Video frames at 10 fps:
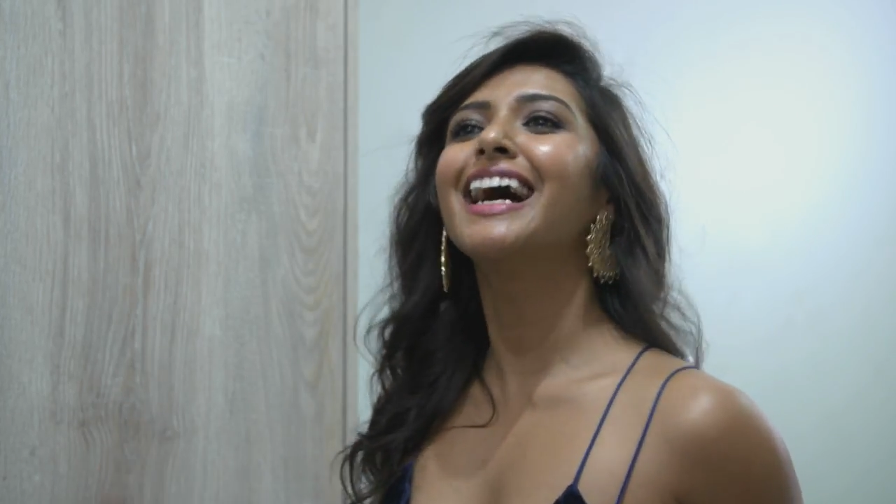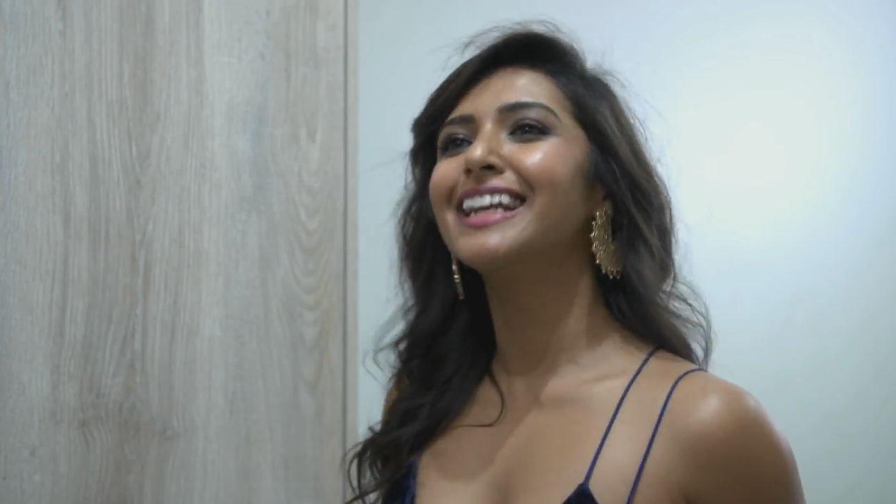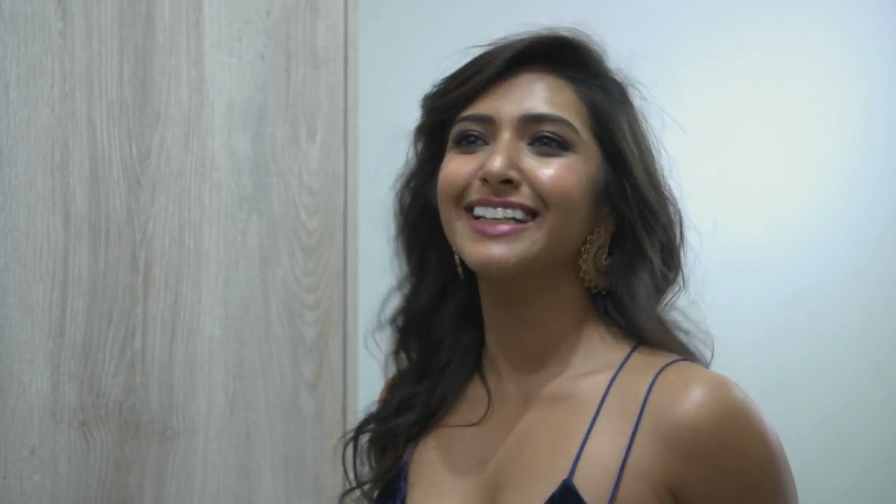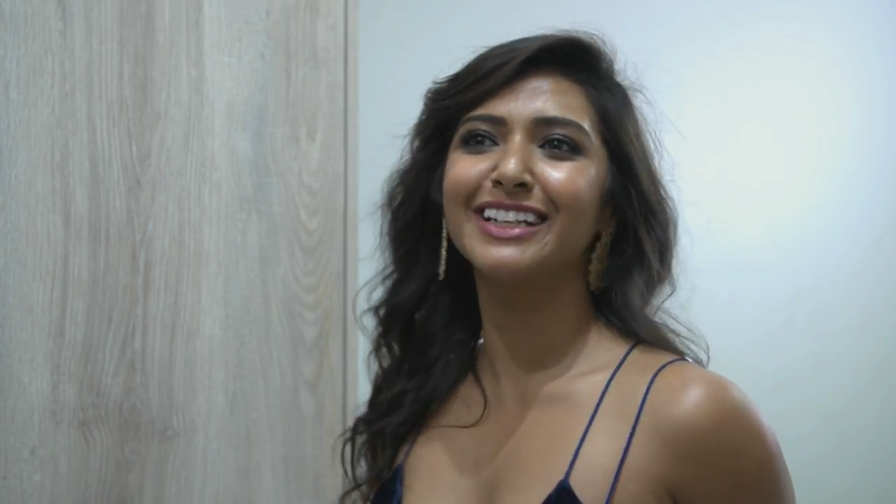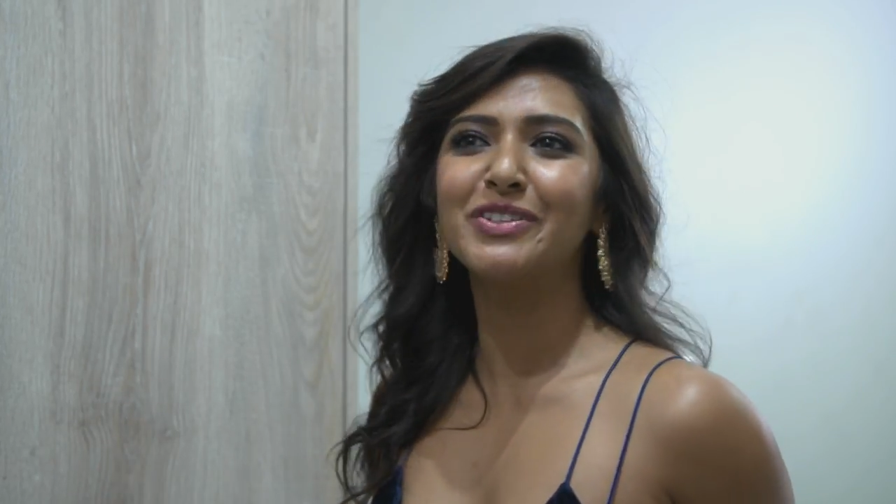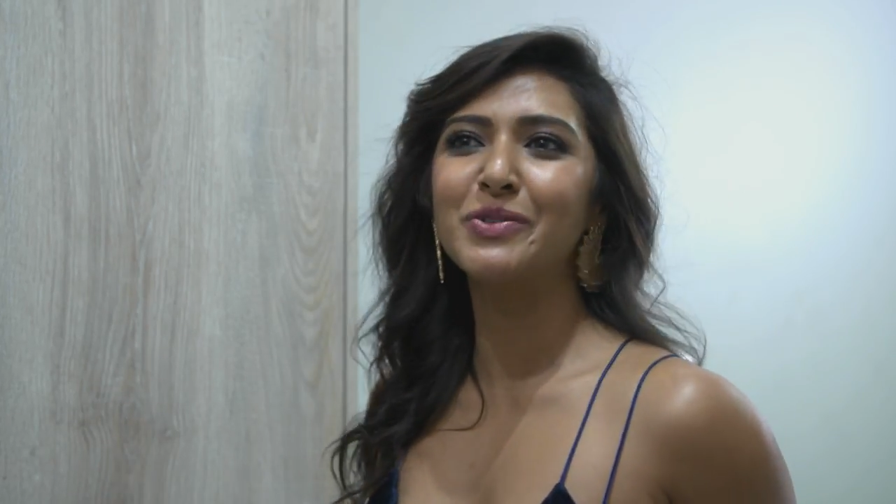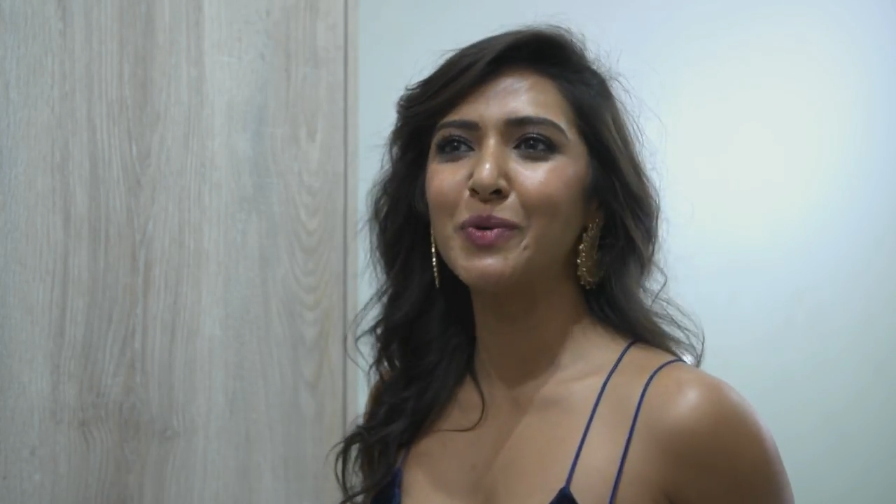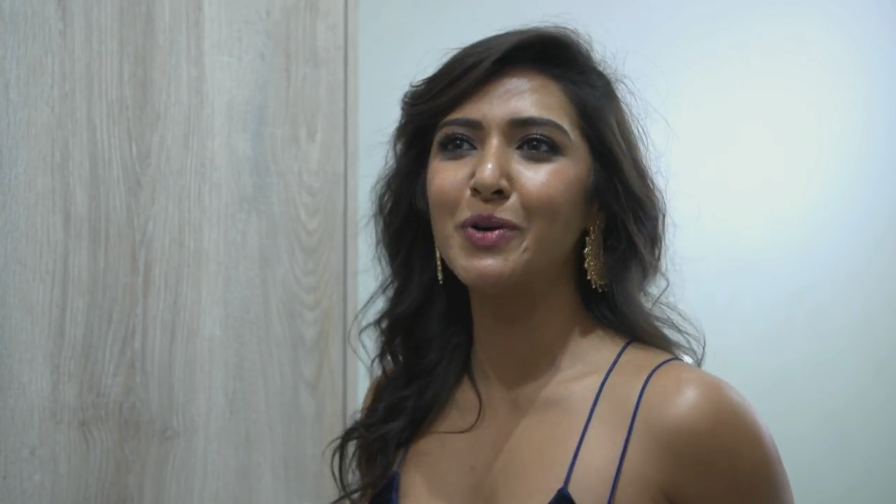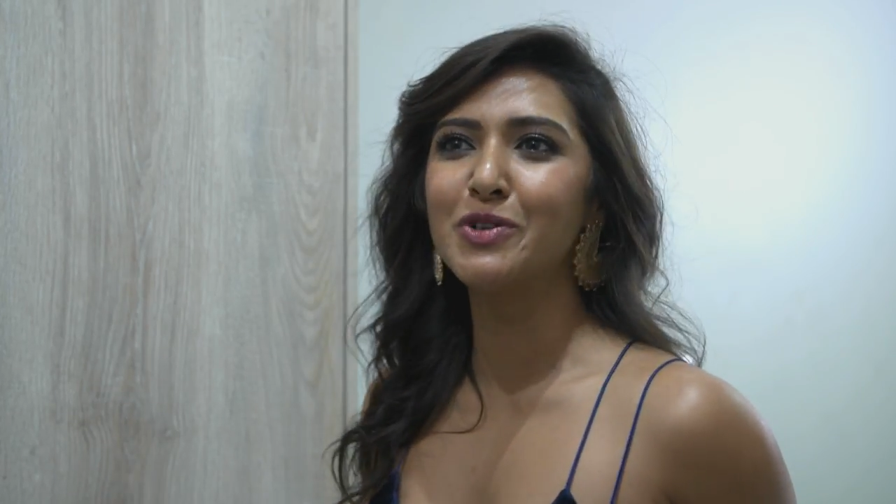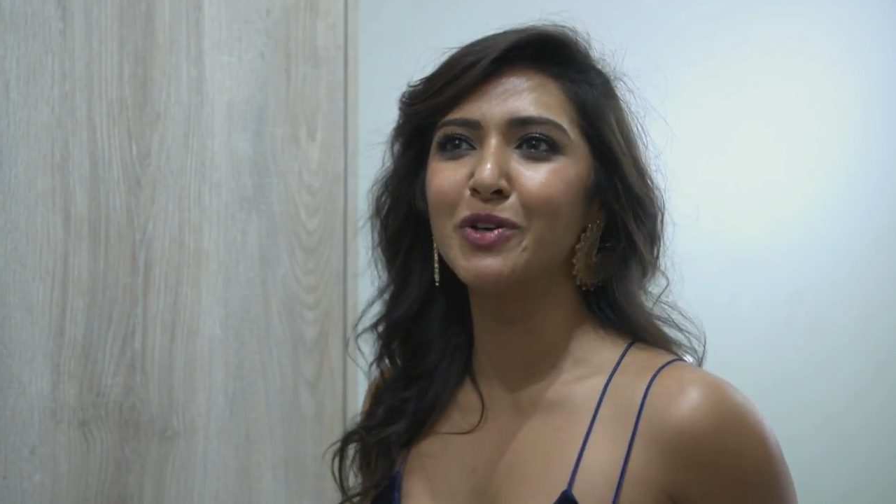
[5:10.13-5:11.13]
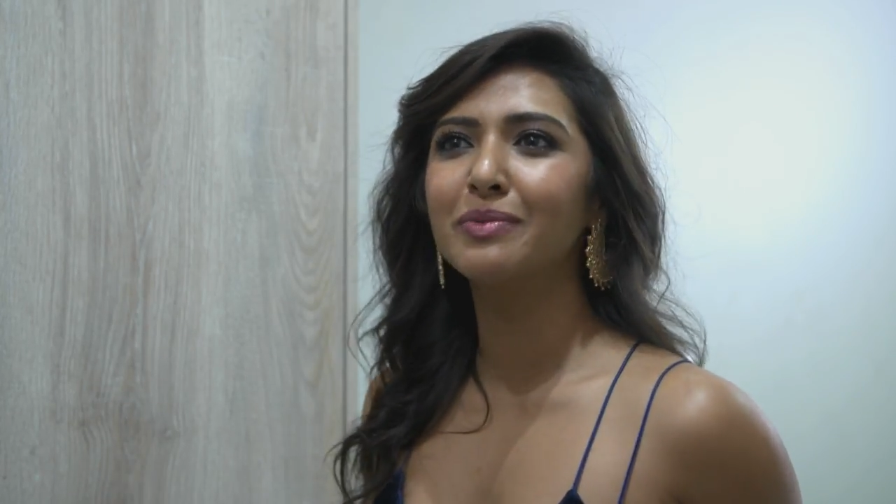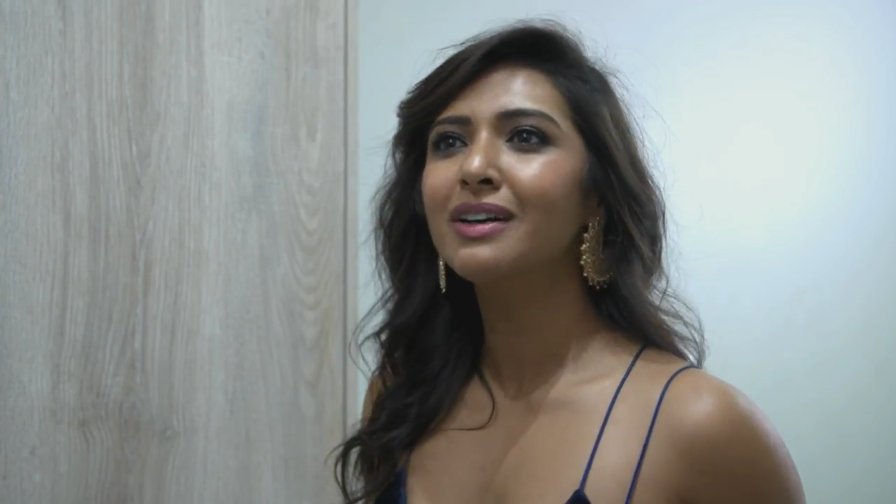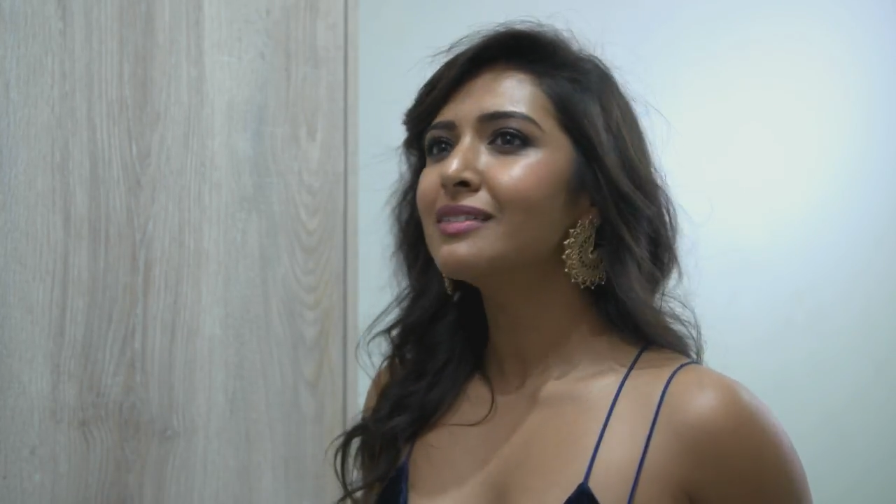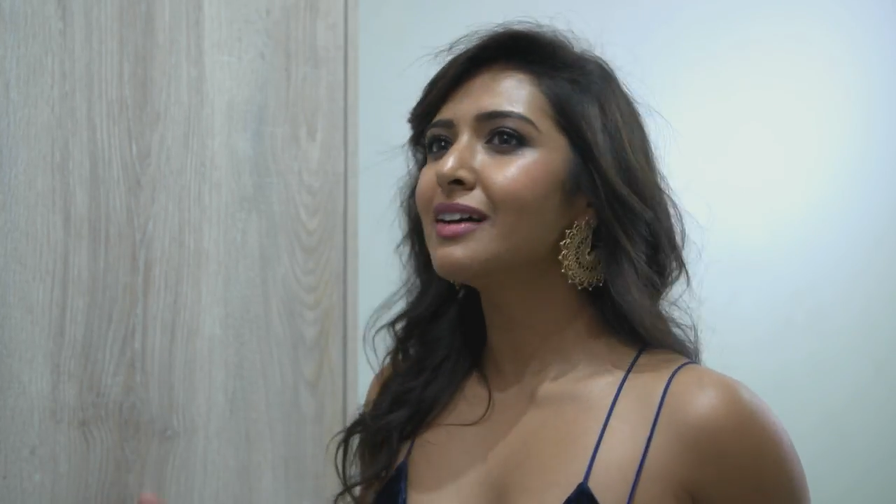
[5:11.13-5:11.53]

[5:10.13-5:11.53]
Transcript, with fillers: color in your wardrobe.